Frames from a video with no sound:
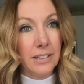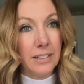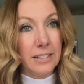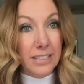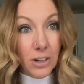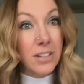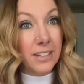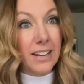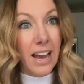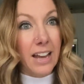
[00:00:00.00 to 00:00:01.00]

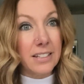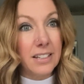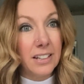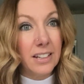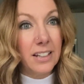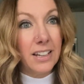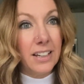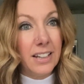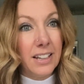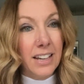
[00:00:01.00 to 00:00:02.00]
Seriously, guys.
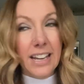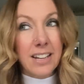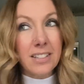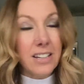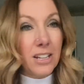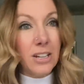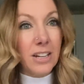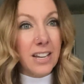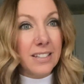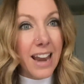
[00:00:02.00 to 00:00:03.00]
It doesn't, it
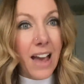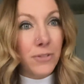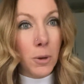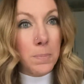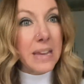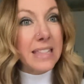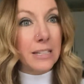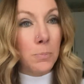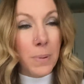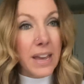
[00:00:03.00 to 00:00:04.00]
doesn't have to be this
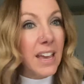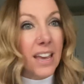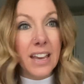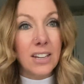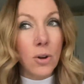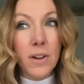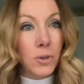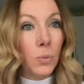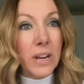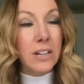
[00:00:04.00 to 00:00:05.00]
big, you don't have
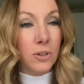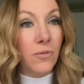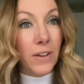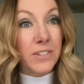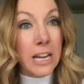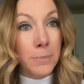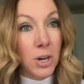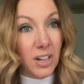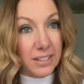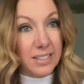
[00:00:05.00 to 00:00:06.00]
to read 15
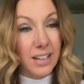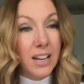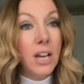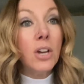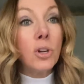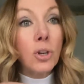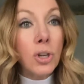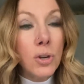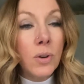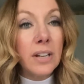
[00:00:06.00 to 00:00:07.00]
books.
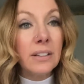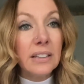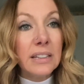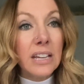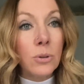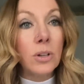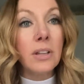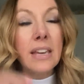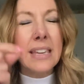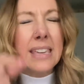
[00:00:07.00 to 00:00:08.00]
You can
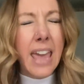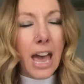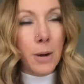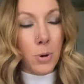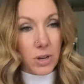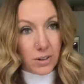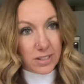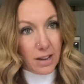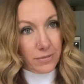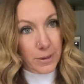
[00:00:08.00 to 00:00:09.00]
literally catapult
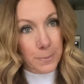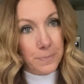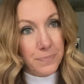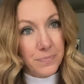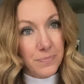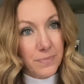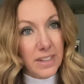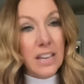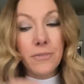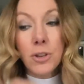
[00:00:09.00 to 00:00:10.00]
yourself
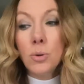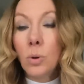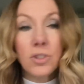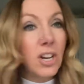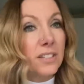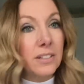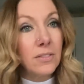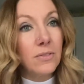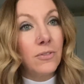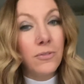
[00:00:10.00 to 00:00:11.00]
if you will just
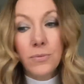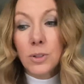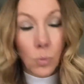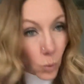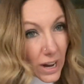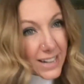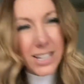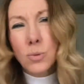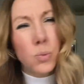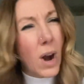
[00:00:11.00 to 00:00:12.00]
write it,
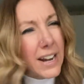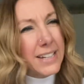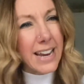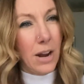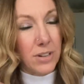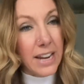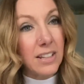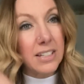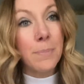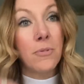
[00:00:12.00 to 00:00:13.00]
just write it down. Take the
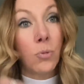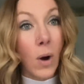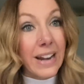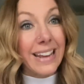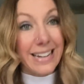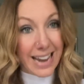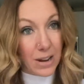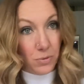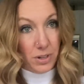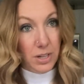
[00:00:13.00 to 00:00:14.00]
step of writing it down.